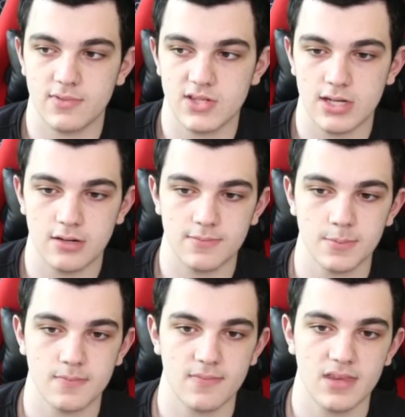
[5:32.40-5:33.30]
So
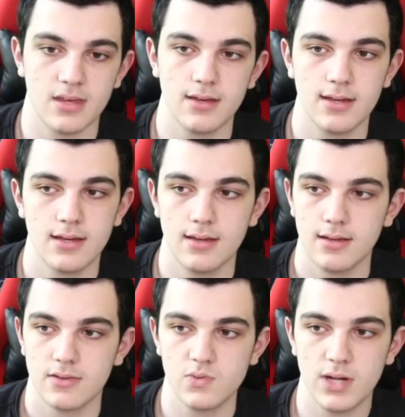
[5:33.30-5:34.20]

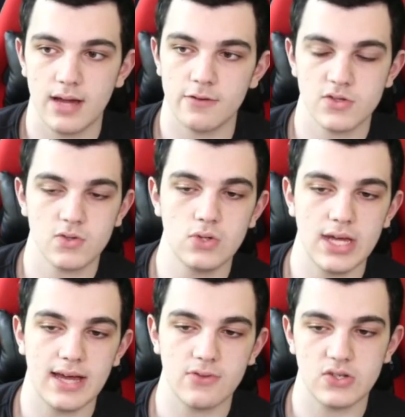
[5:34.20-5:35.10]
it's whatever. It's cool
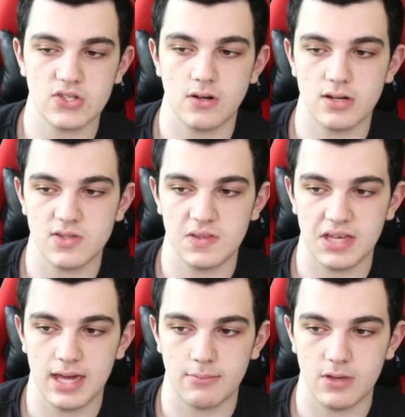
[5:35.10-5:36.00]
to have those cards in the
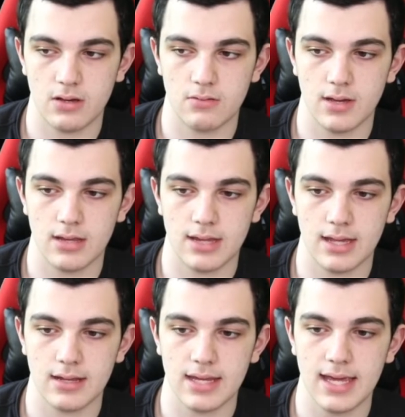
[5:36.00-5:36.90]
game though. And
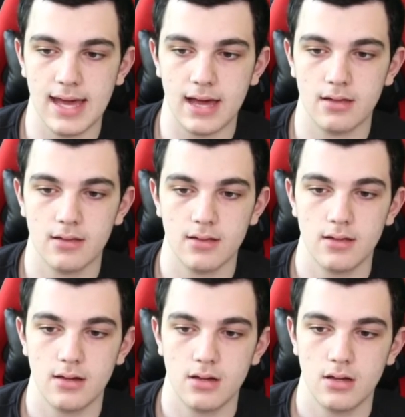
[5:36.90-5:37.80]
then yeah,
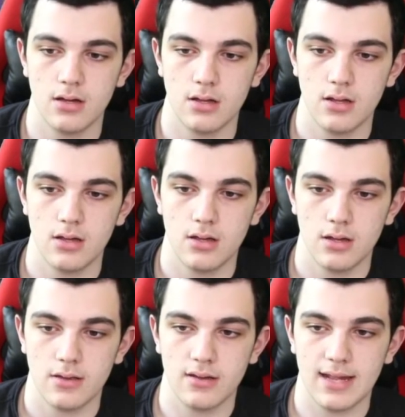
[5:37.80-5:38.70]

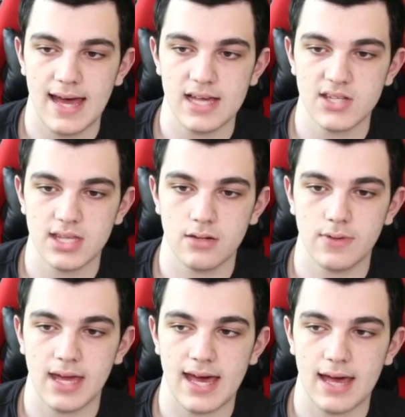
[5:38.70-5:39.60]
the last thing
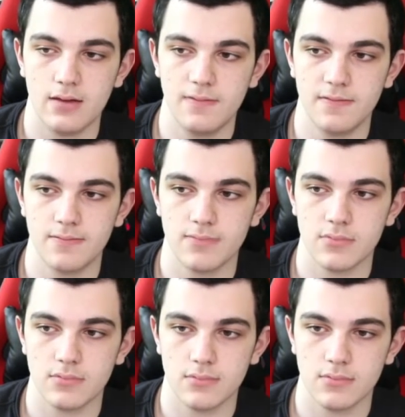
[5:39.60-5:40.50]
we have
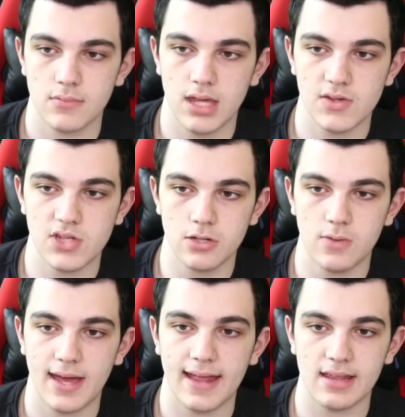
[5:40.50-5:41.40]
is the
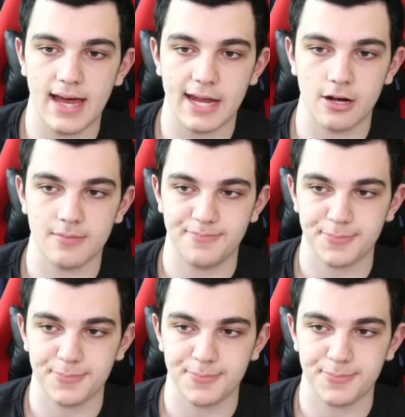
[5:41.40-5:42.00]
new headliner,